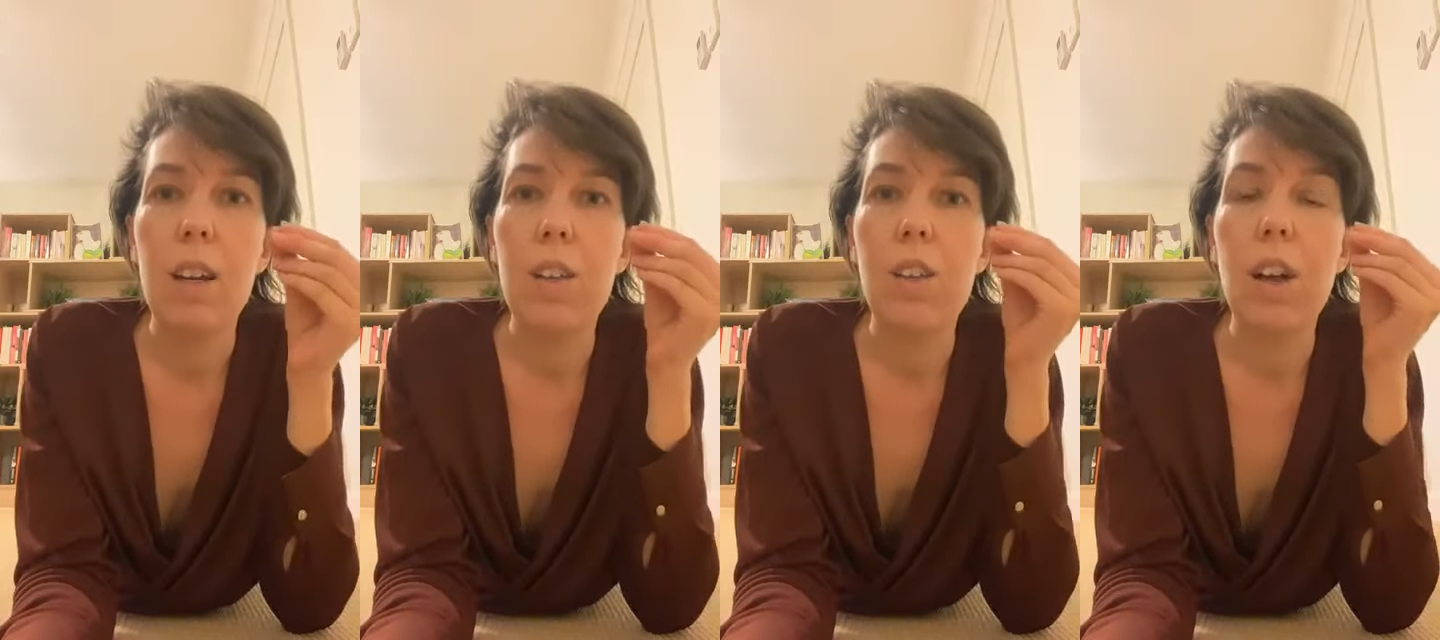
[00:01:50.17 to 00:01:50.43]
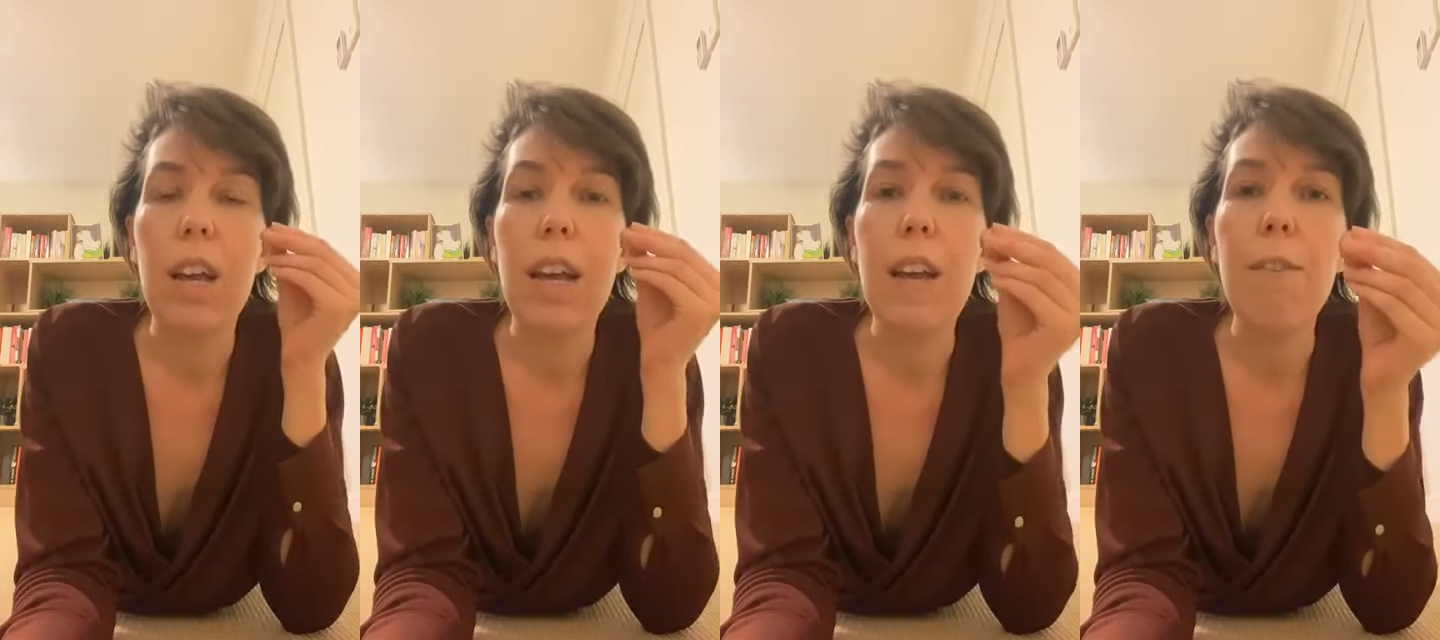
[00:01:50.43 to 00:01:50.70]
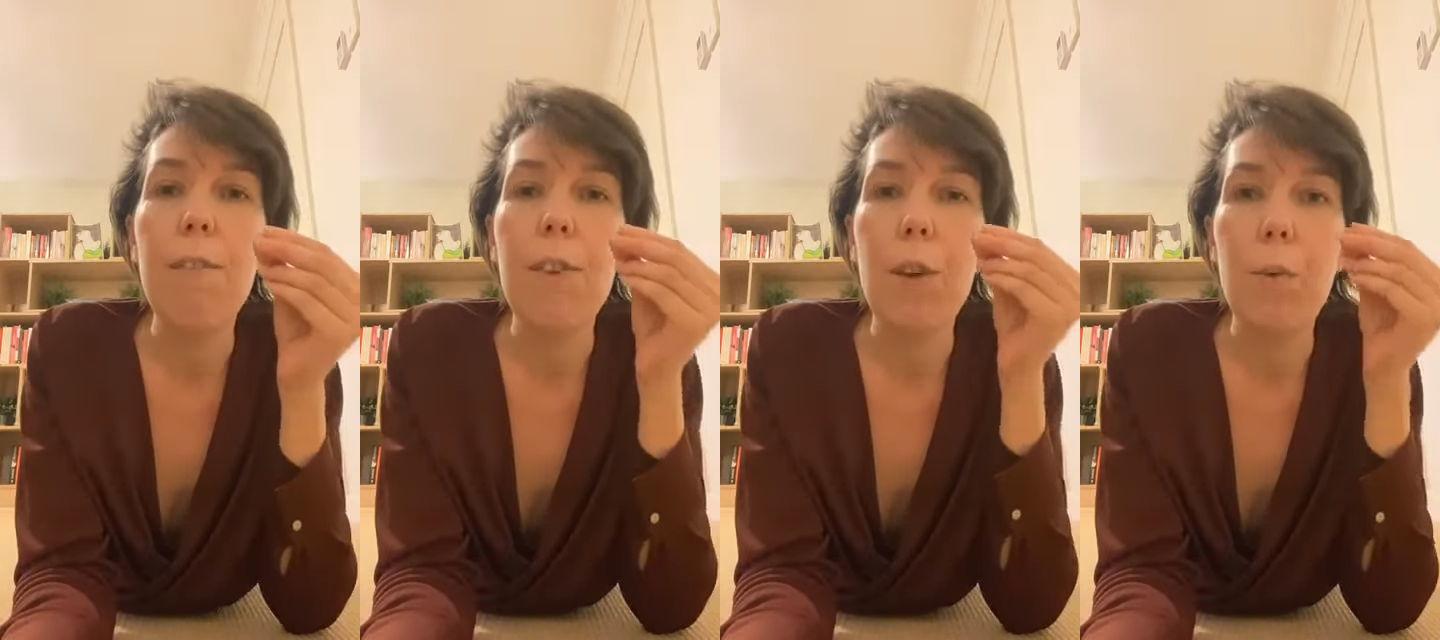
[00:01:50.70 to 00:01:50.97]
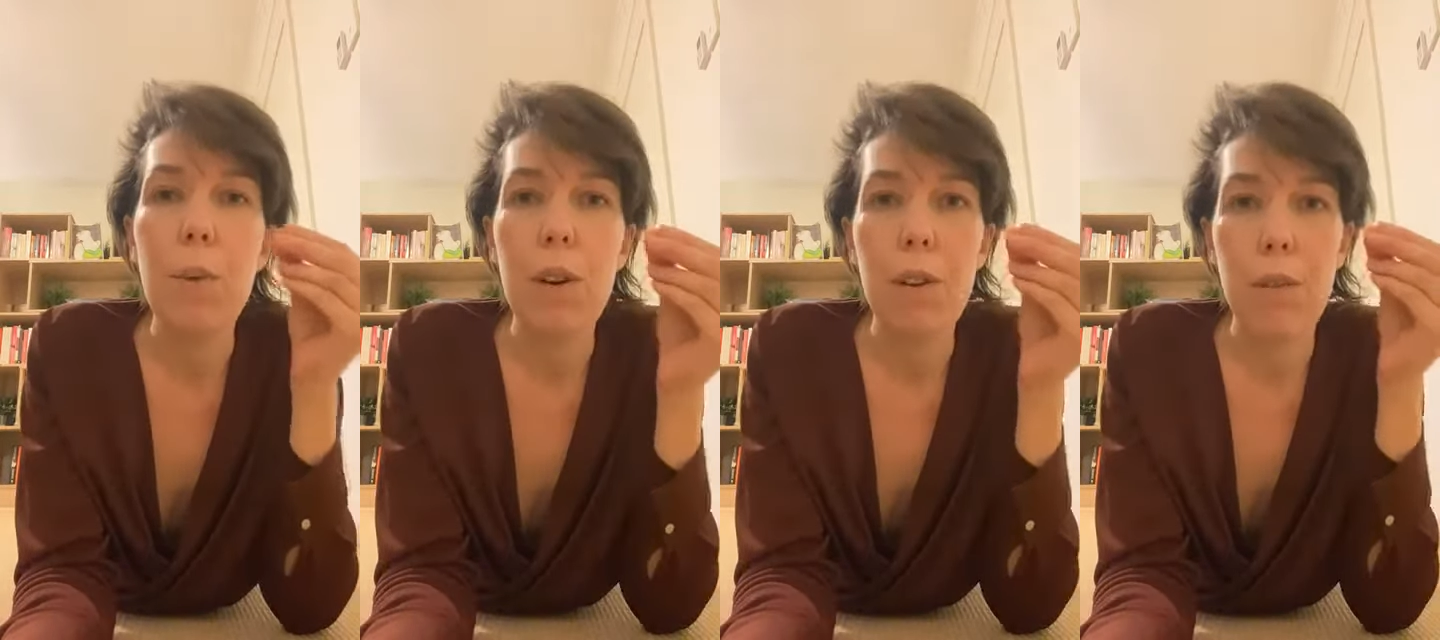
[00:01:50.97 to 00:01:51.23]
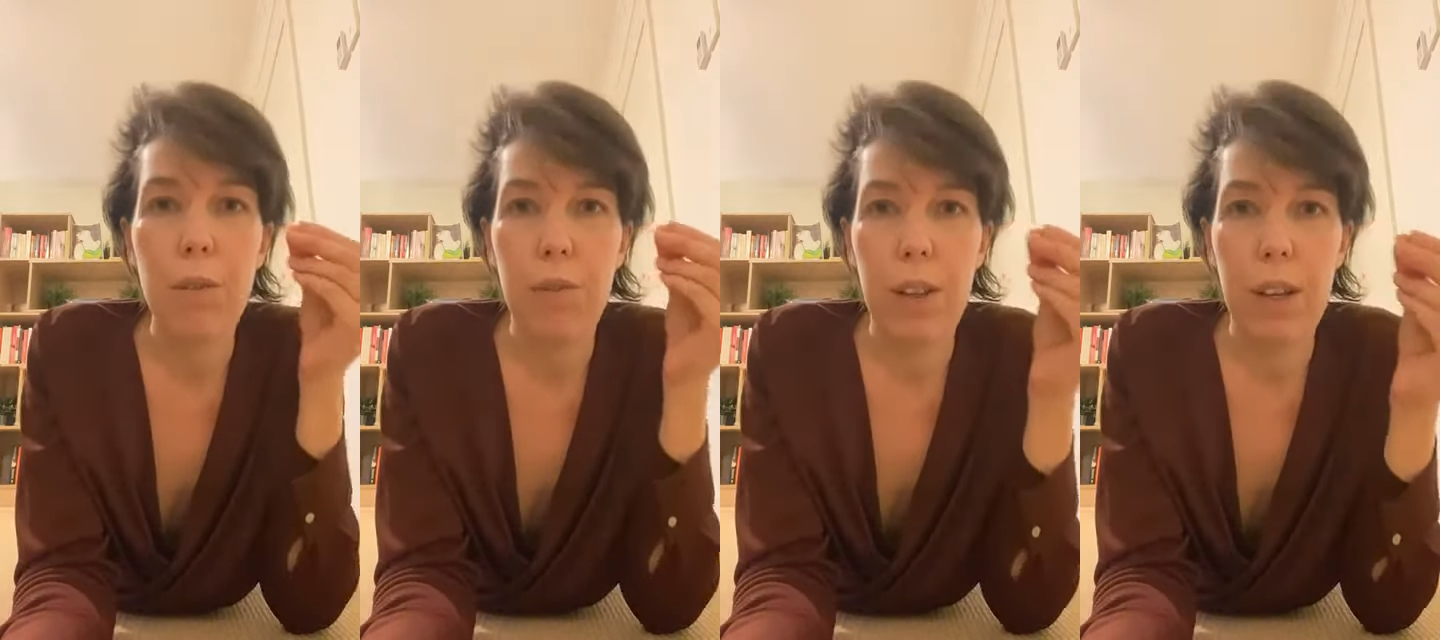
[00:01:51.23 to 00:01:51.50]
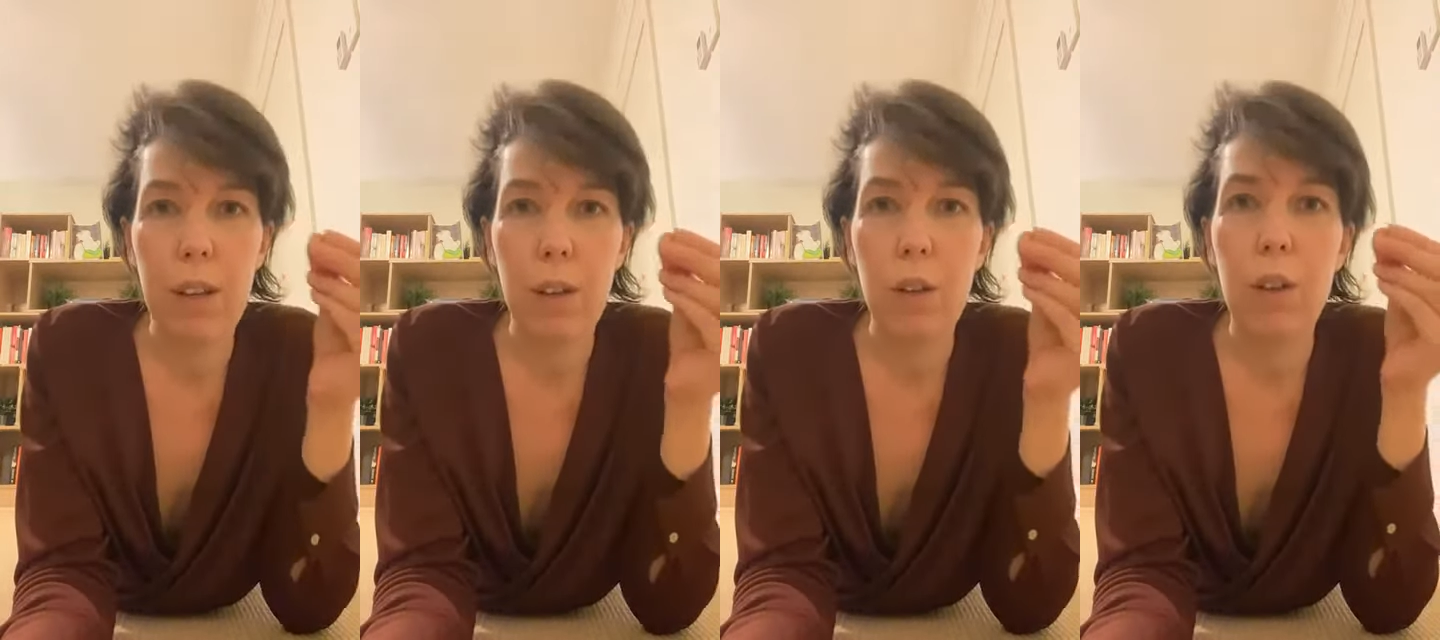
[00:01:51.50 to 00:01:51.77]
So if you want to
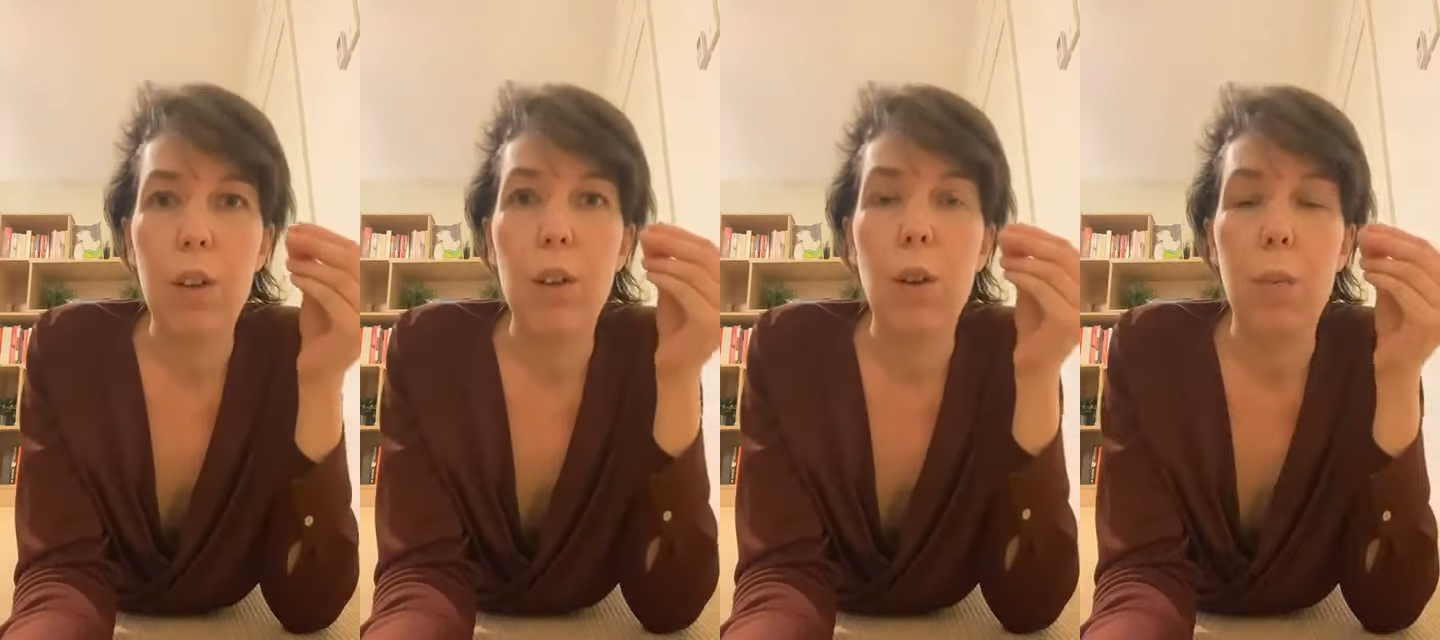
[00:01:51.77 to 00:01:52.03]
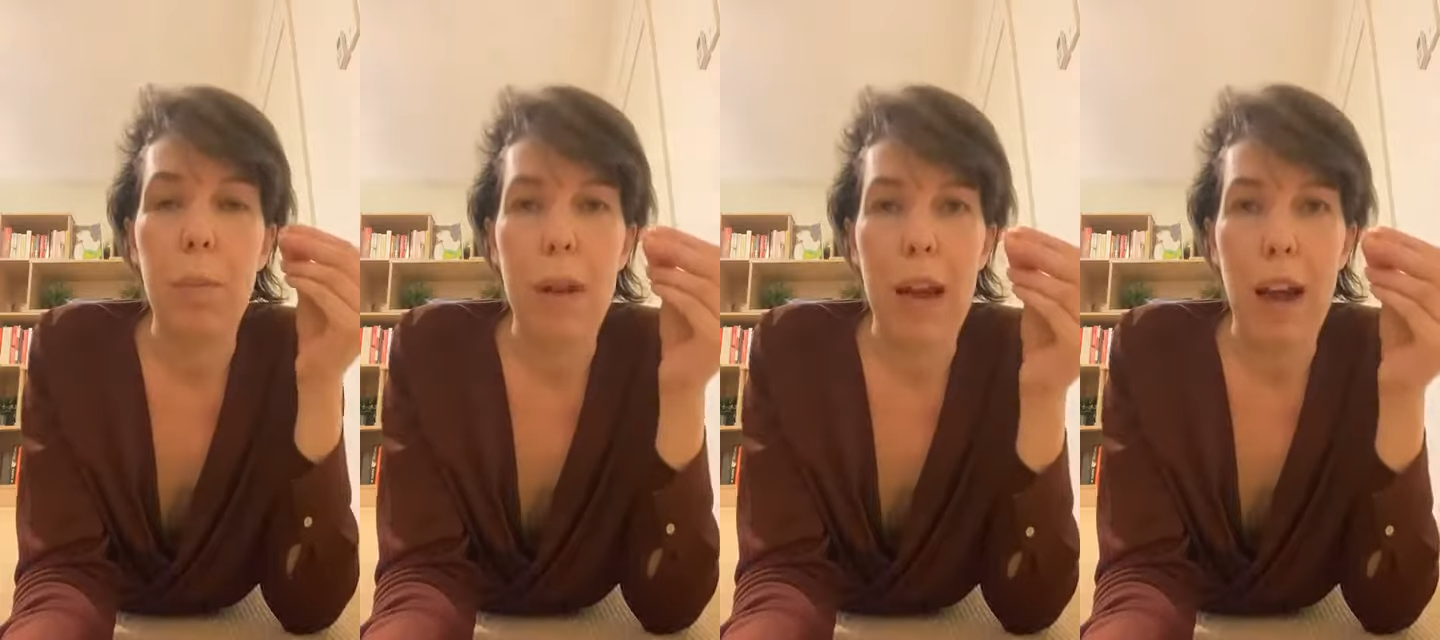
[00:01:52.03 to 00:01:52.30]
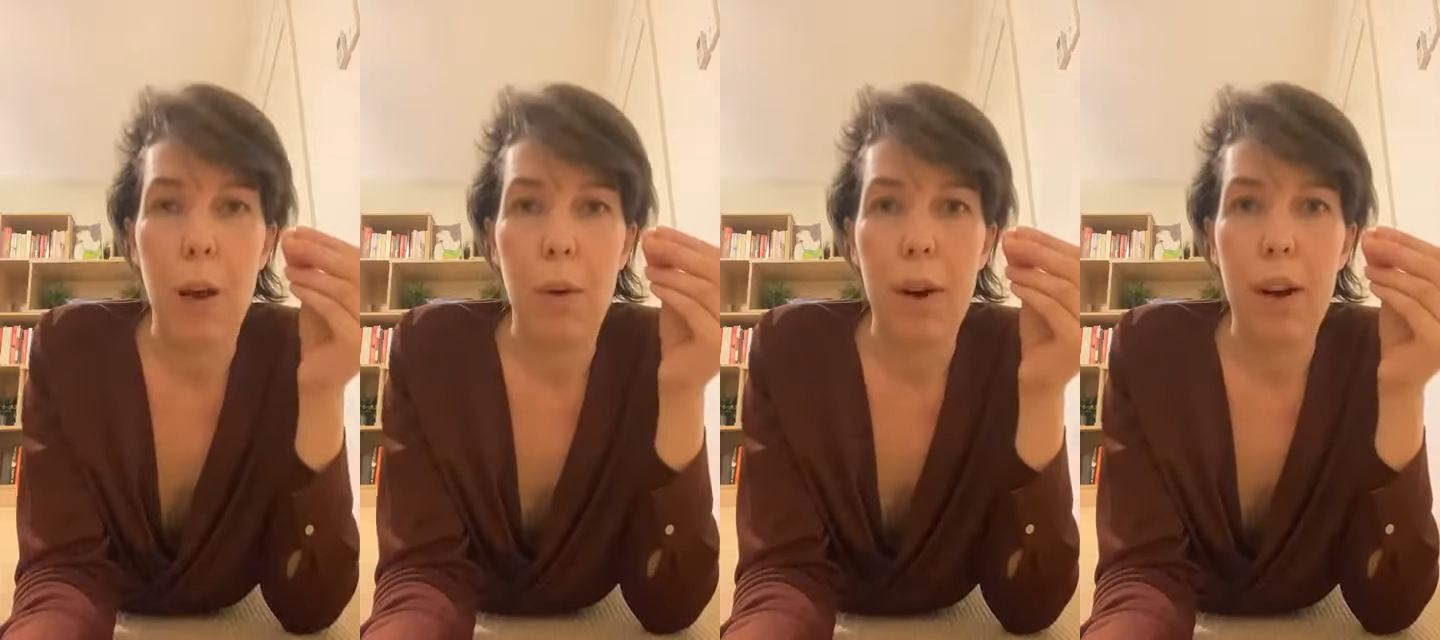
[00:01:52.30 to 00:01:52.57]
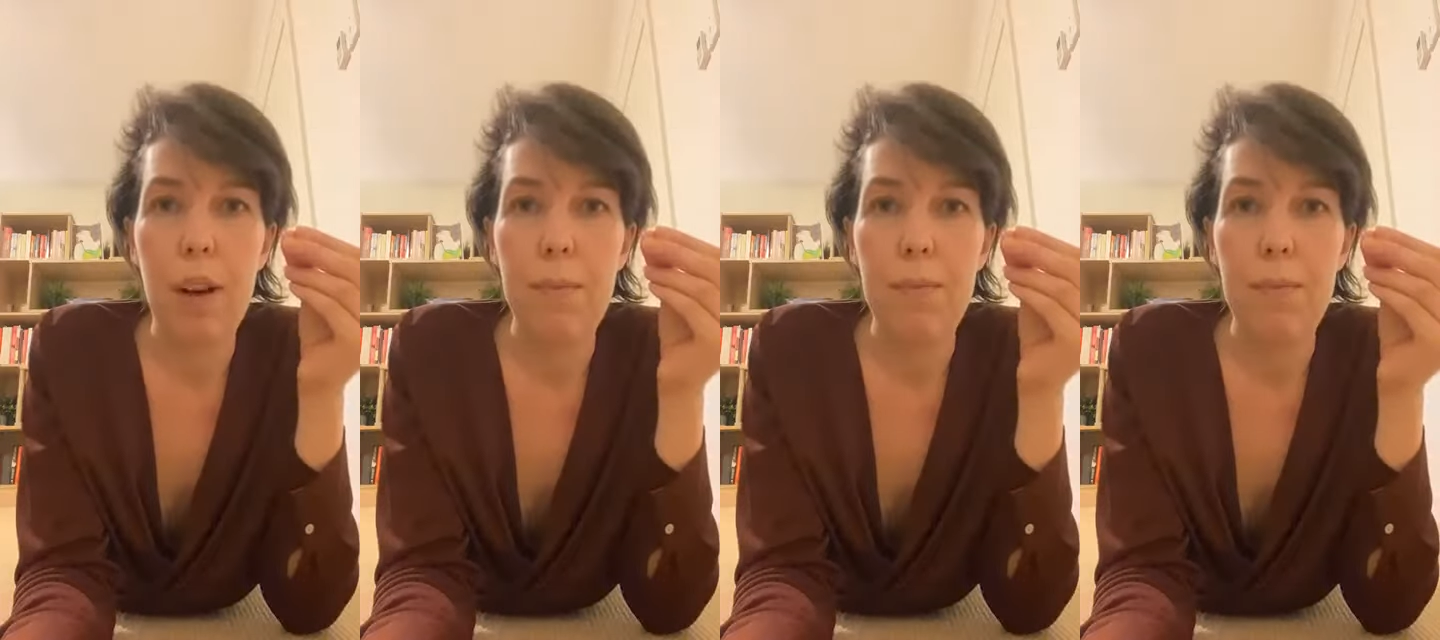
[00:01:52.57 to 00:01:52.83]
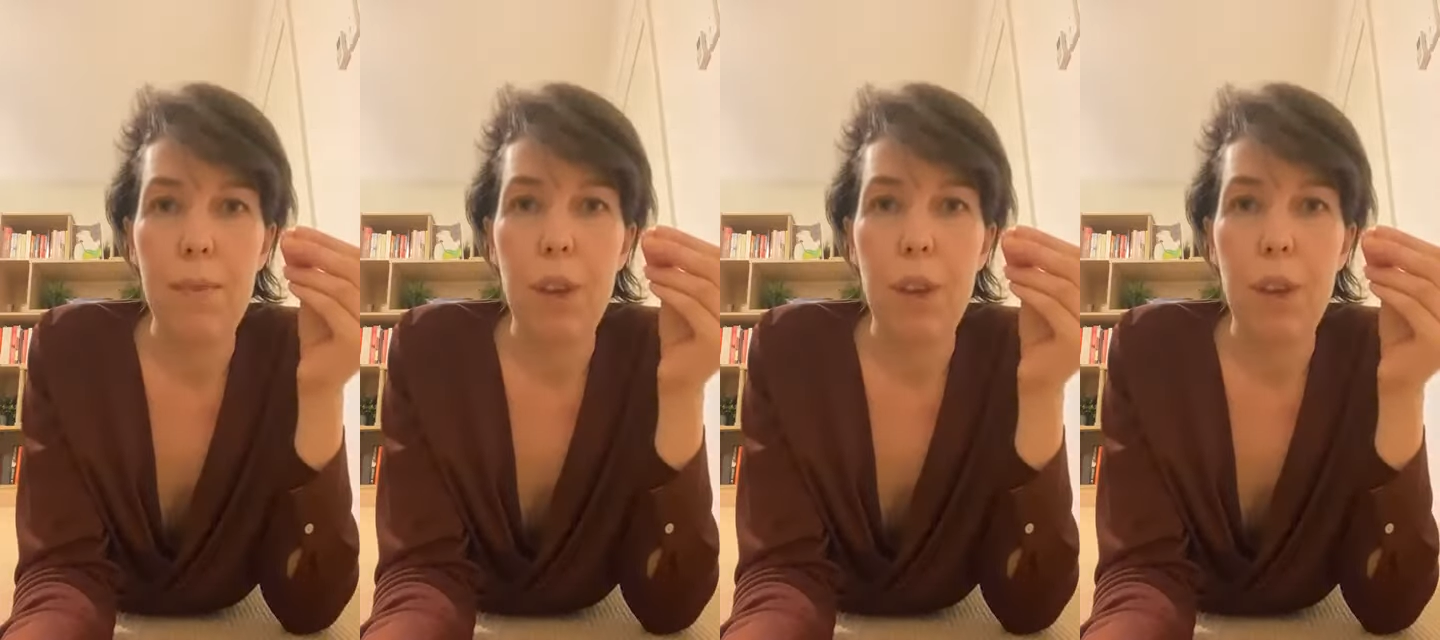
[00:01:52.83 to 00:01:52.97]
feel your power,